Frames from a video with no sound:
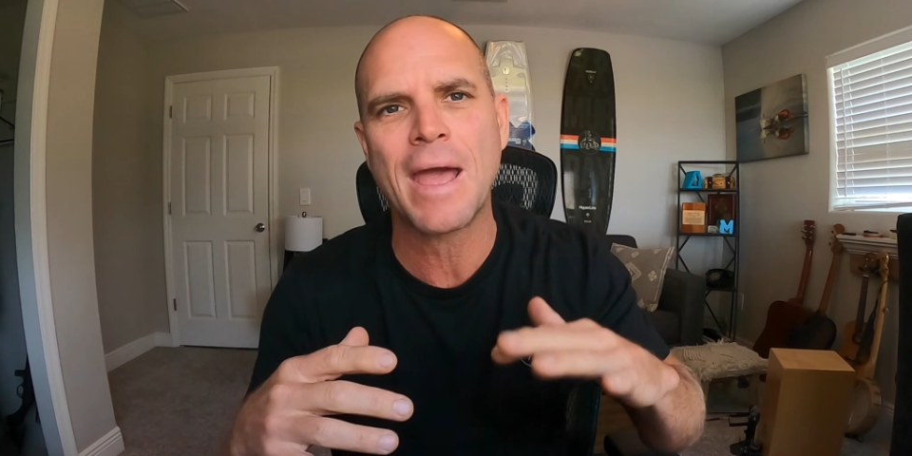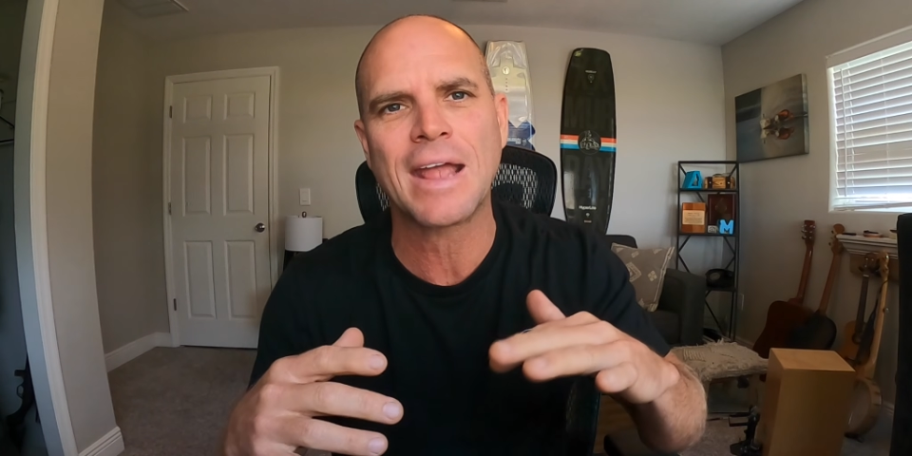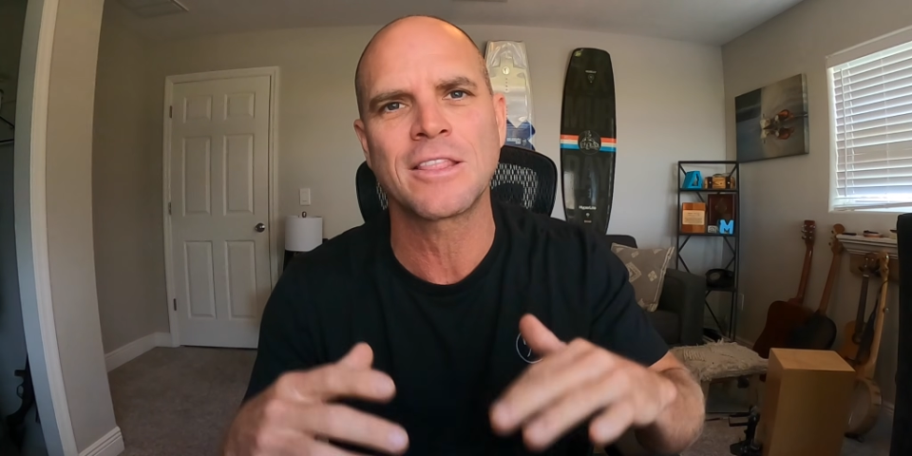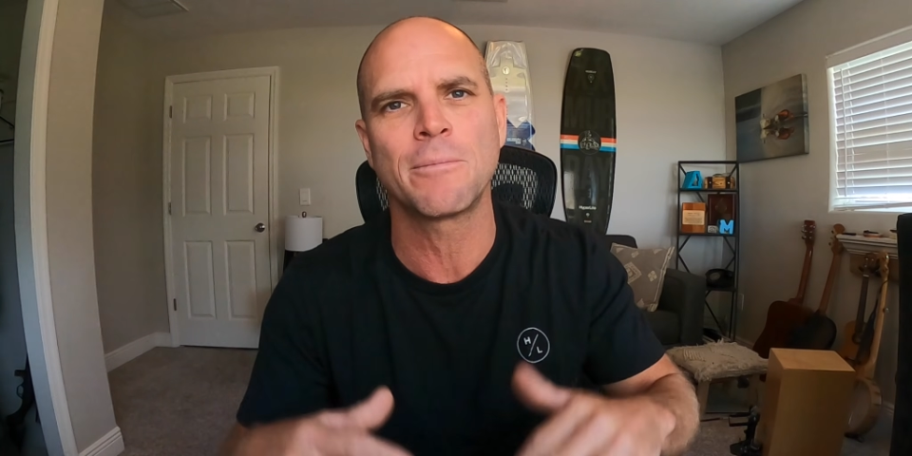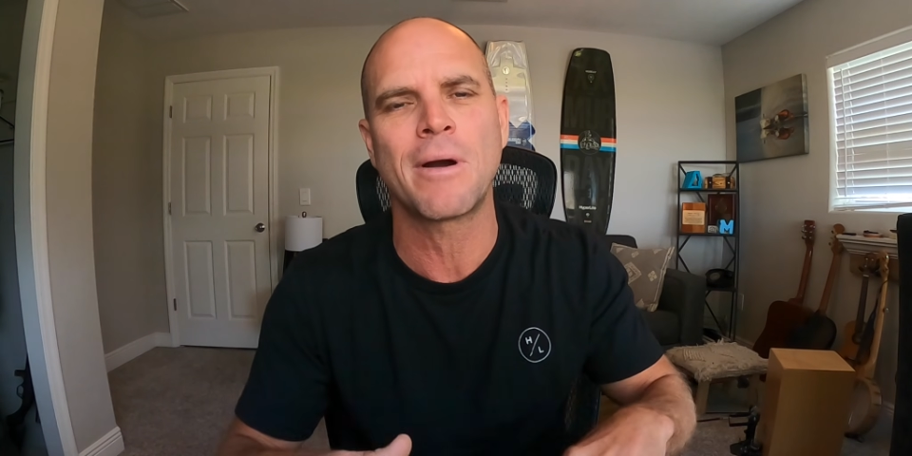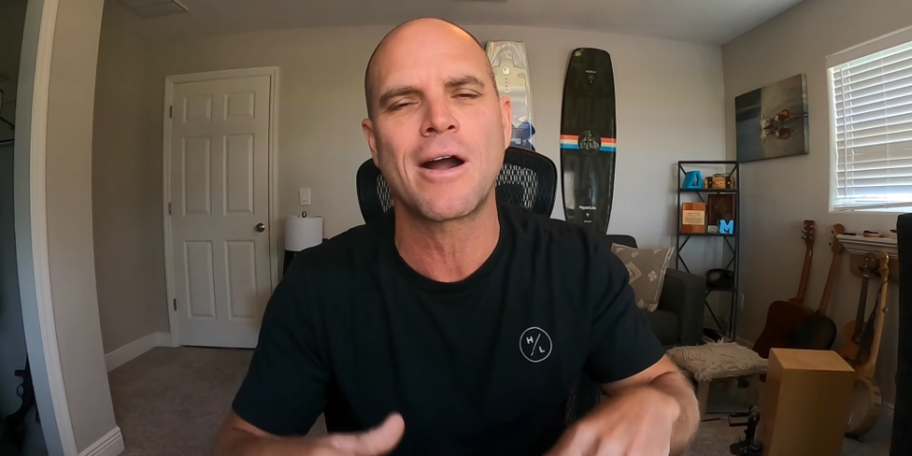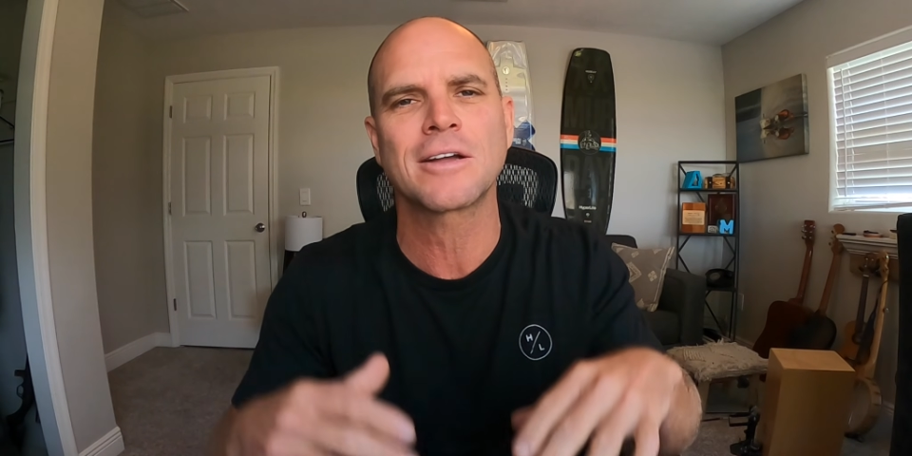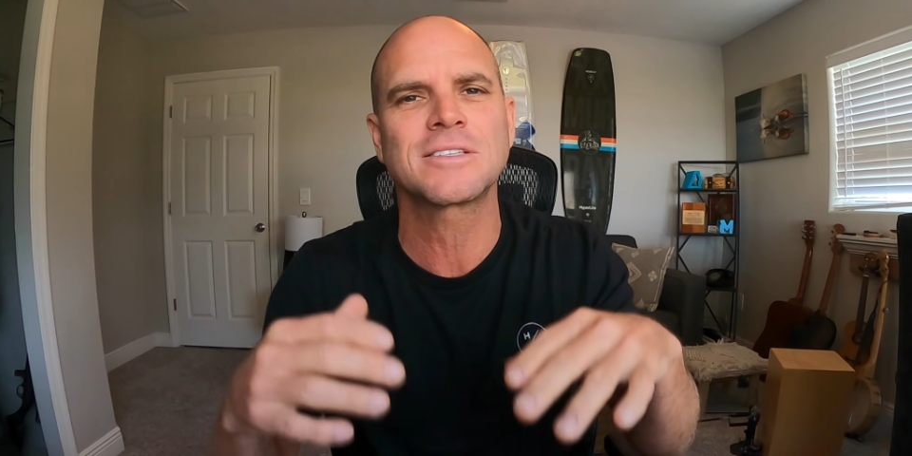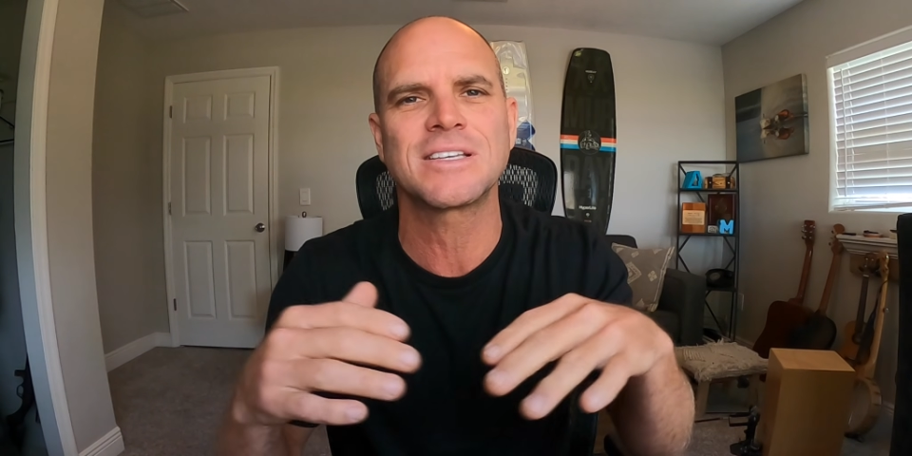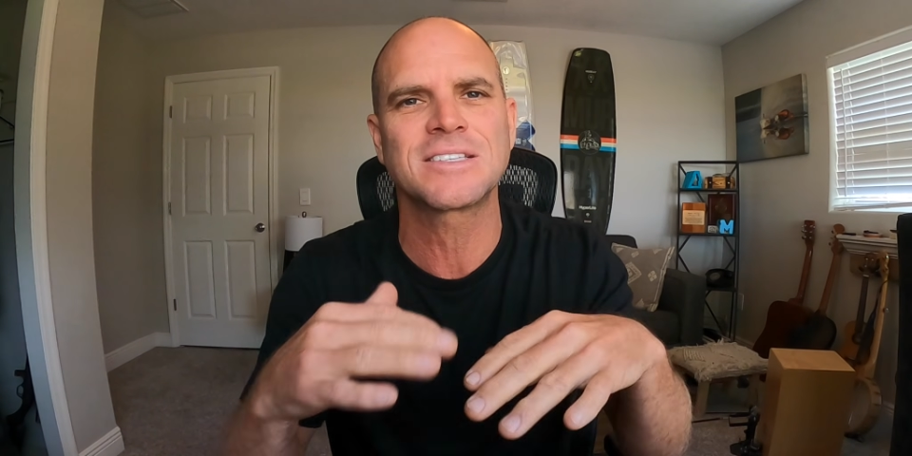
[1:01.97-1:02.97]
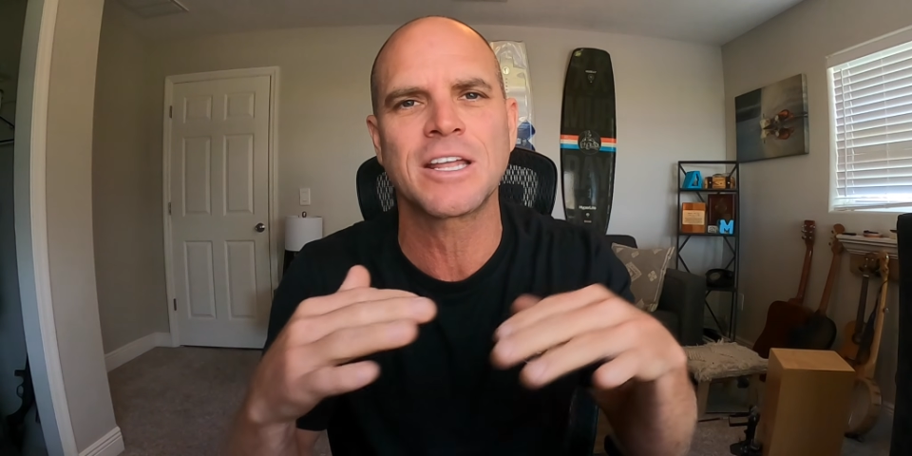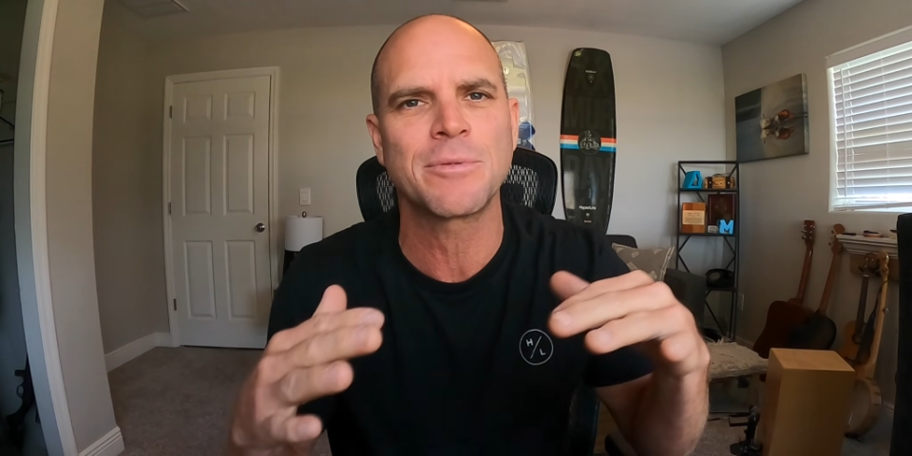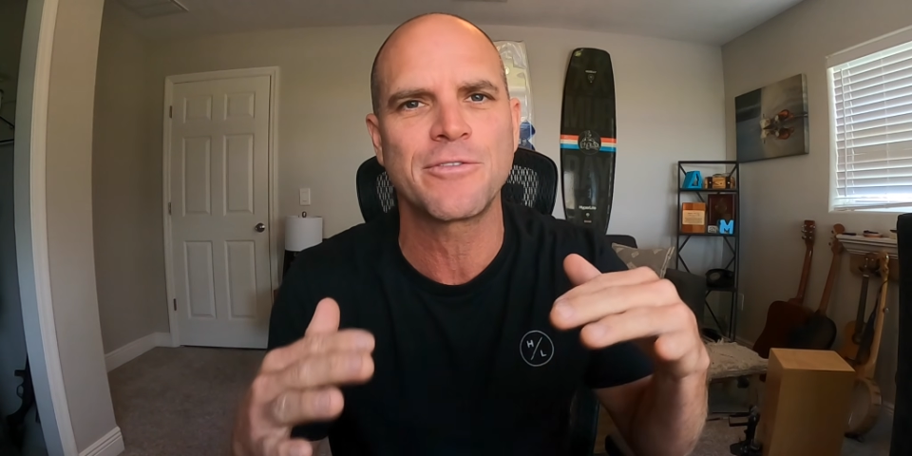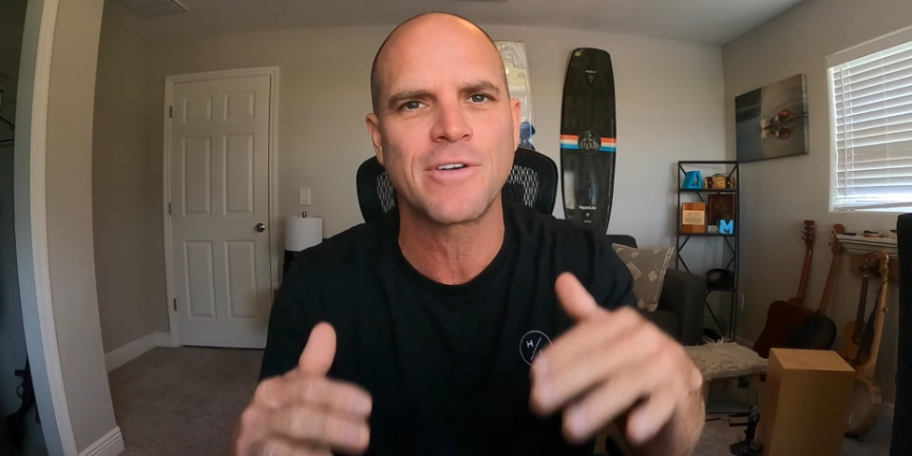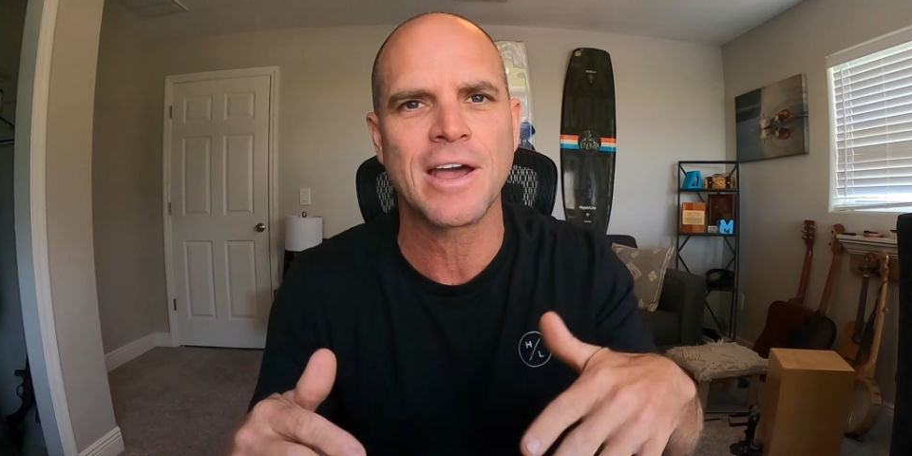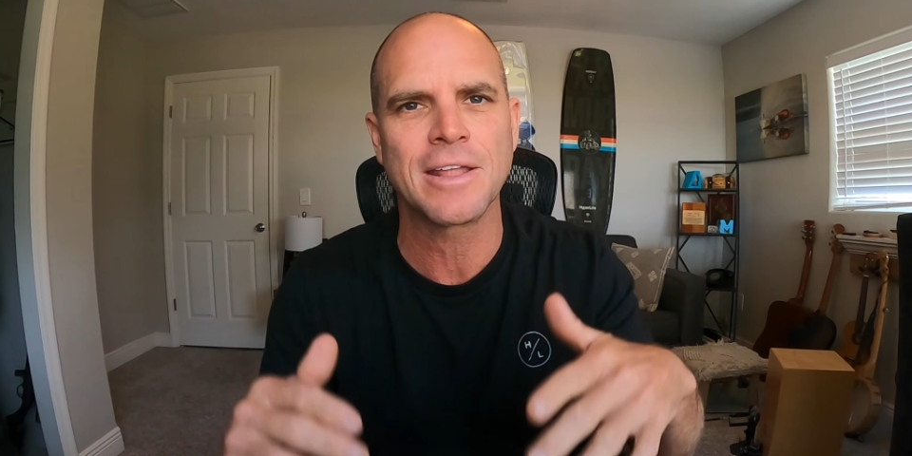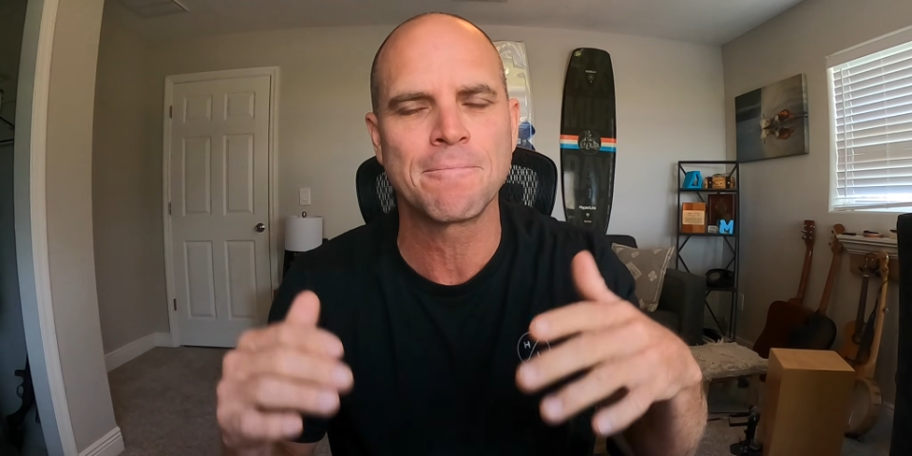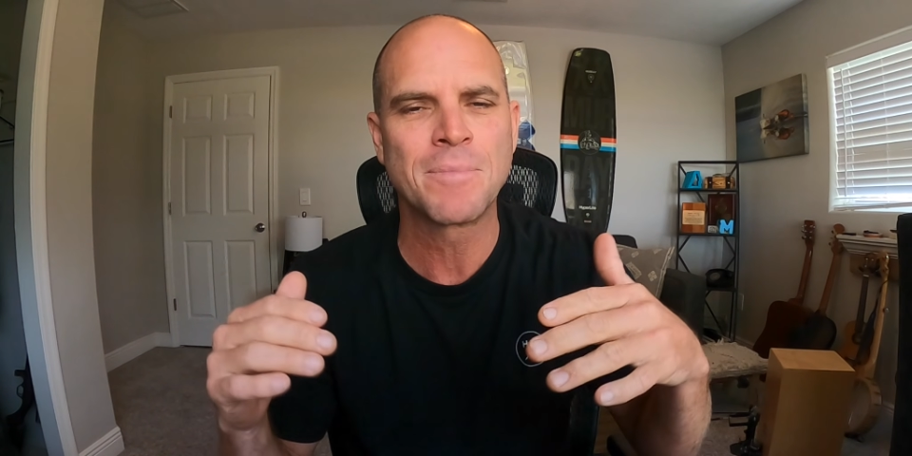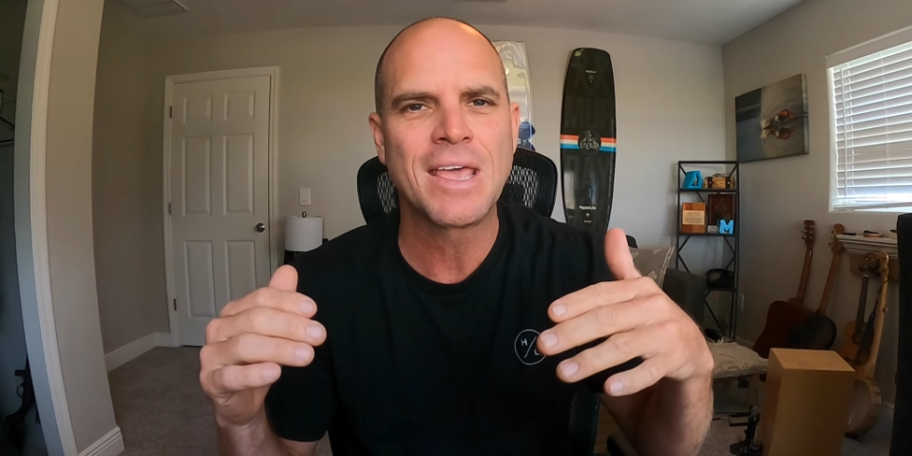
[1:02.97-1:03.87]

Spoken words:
back in the box, it's gonna be fine.